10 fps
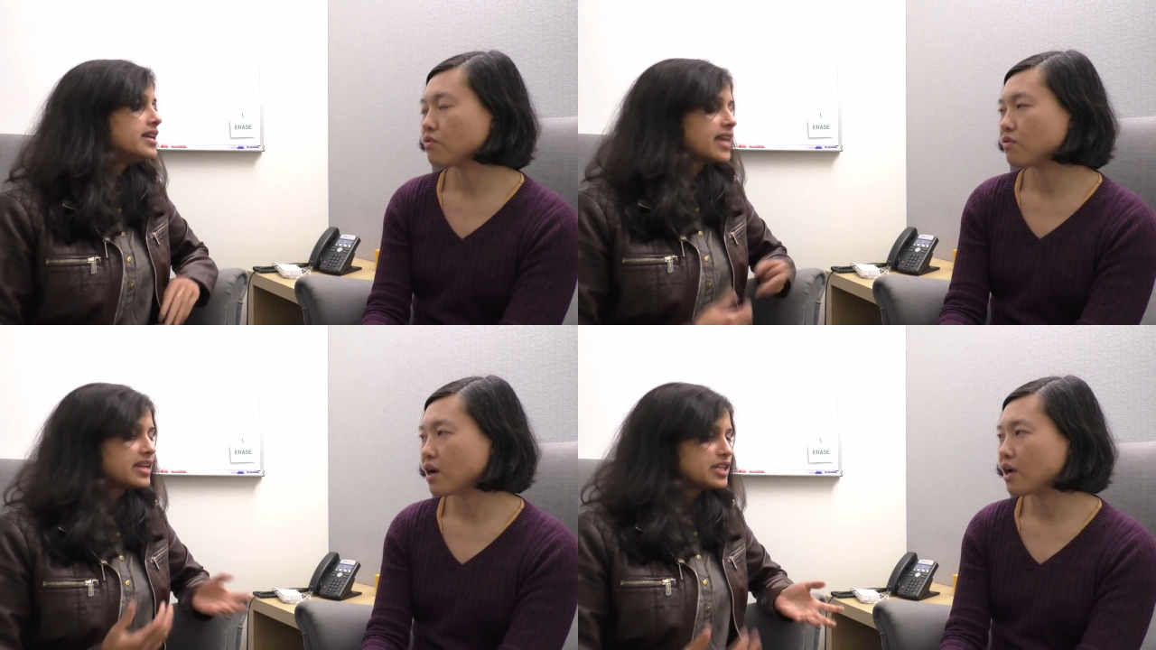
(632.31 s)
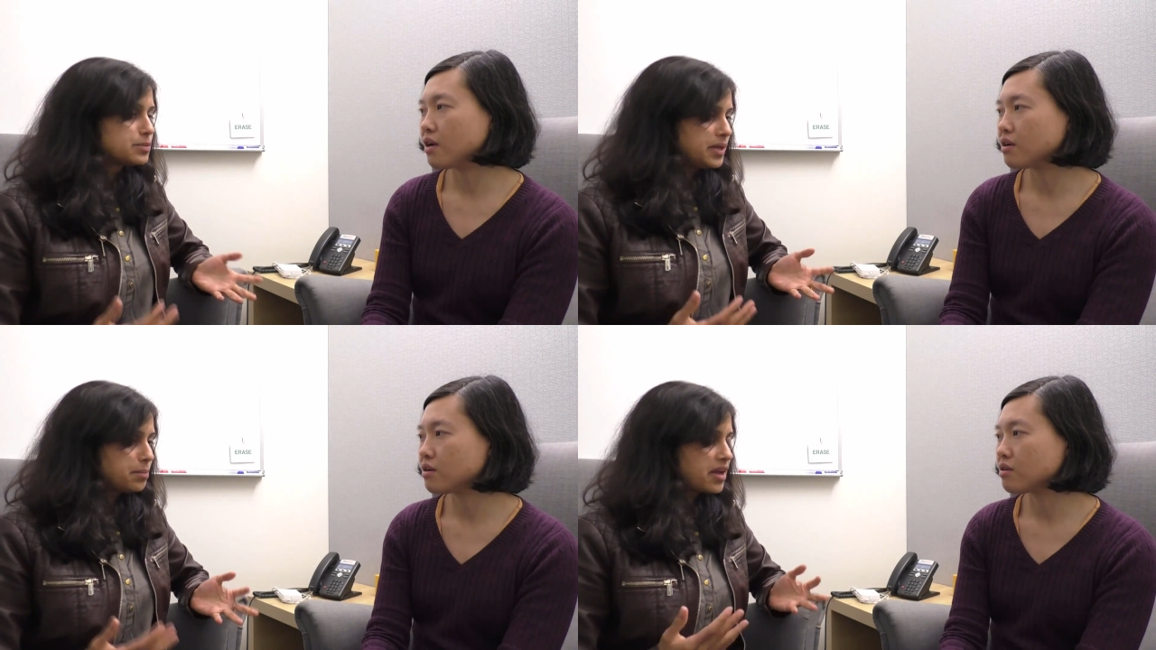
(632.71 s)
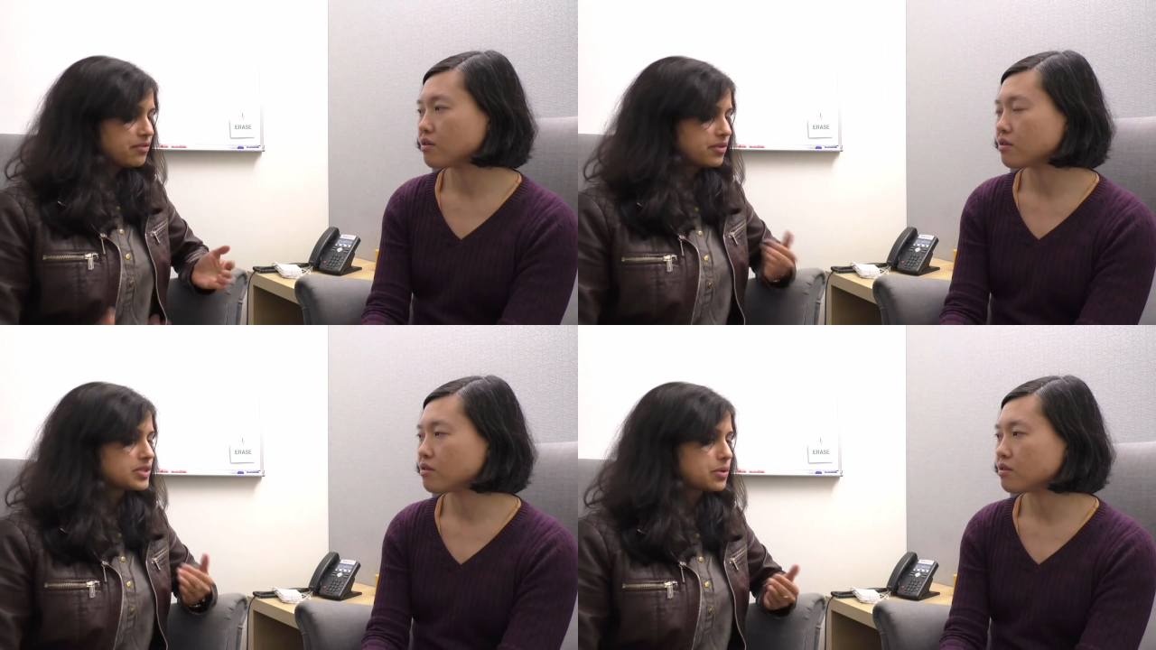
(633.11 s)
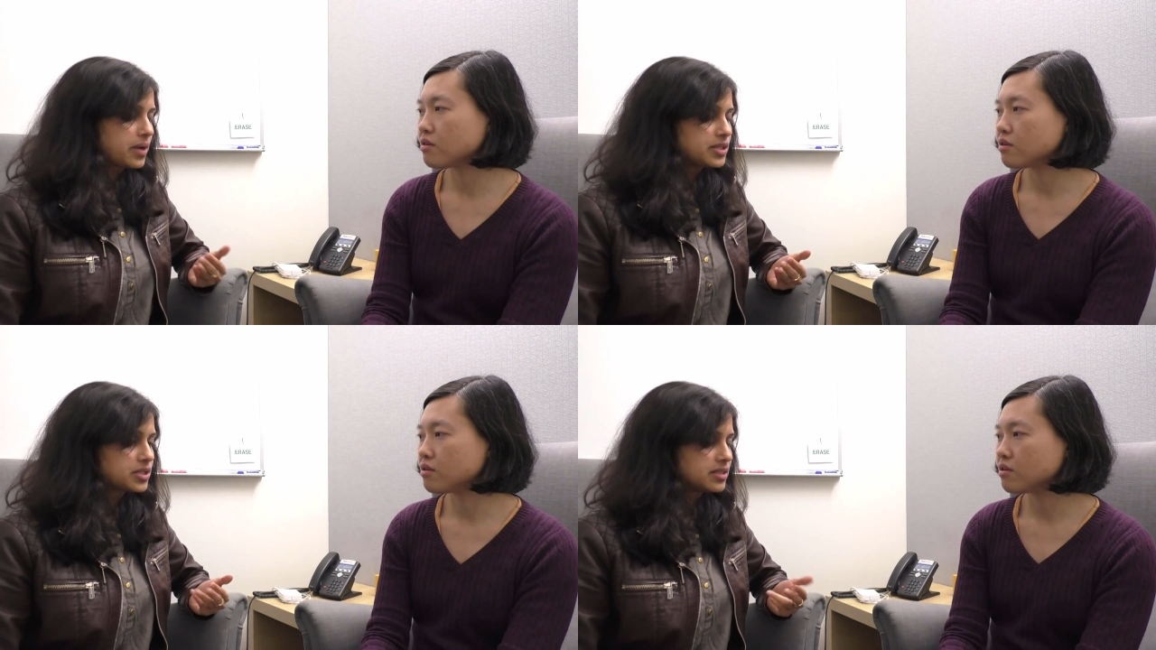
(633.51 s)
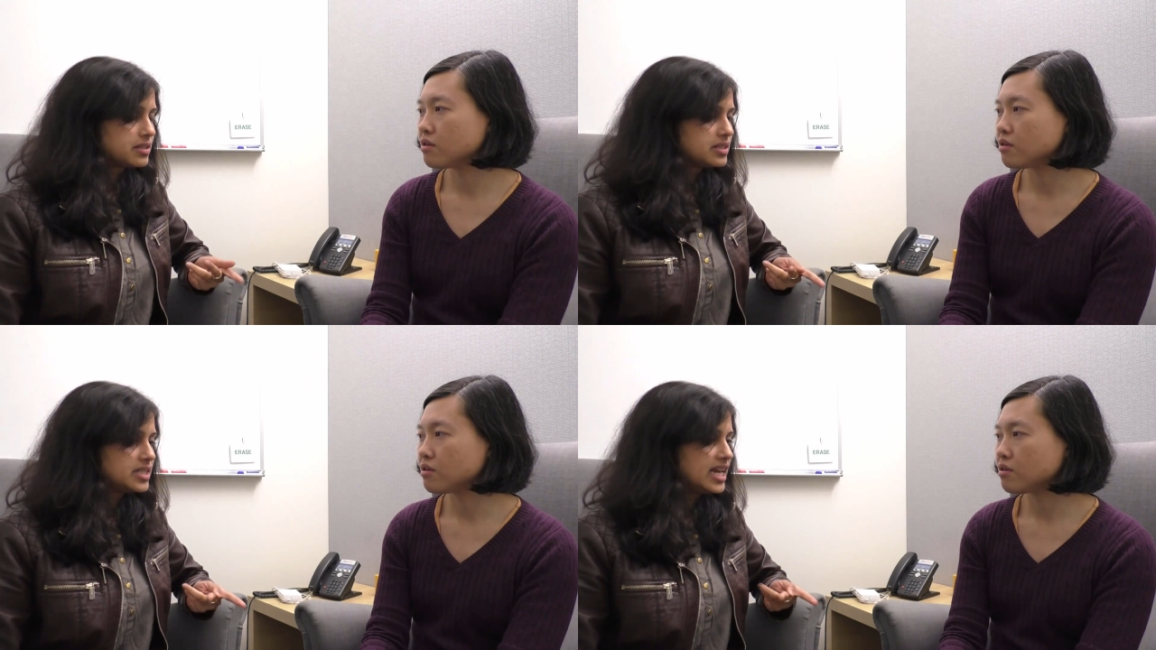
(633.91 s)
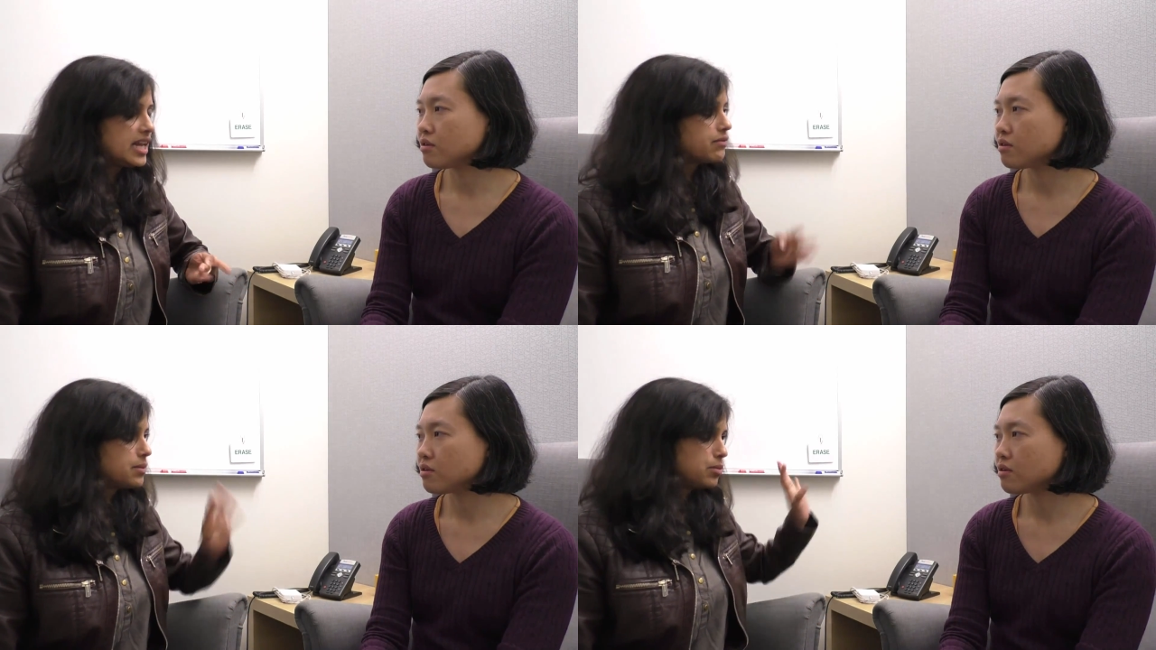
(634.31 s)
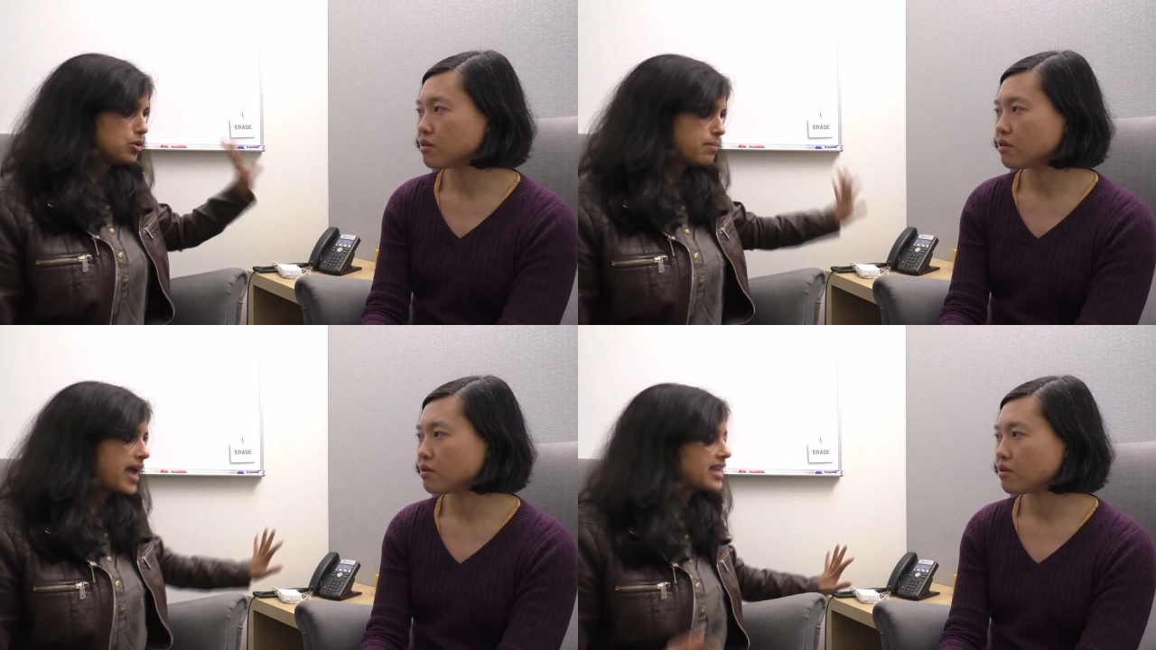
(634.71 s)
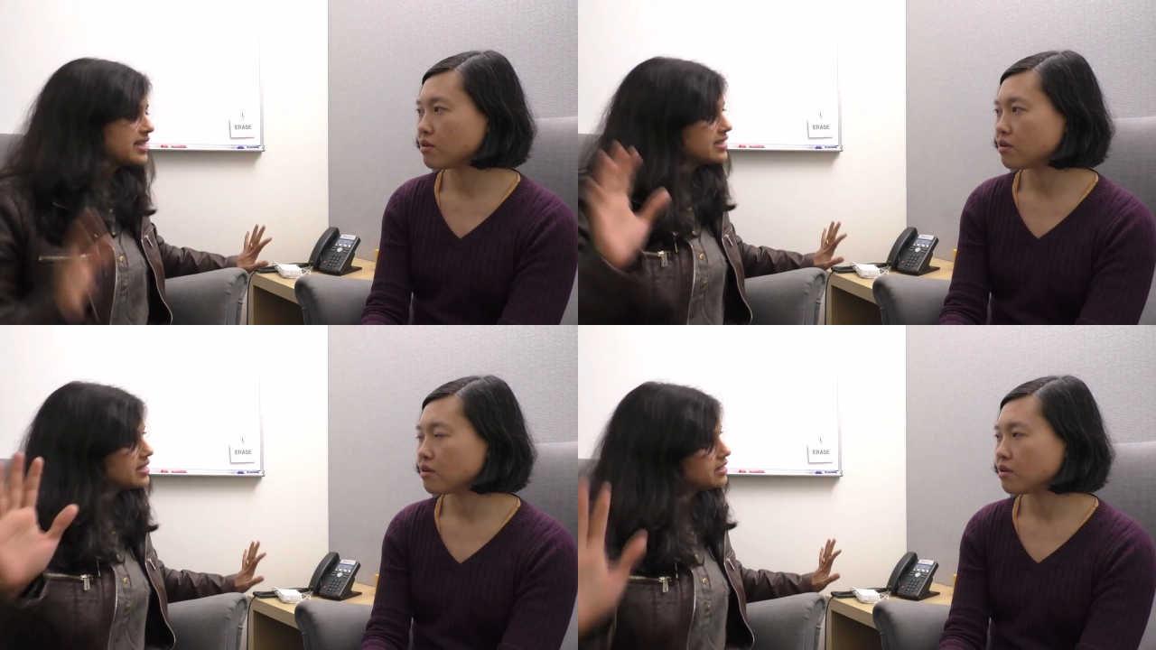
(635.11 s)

Speaker 1: That has been my frustration dealing with both backend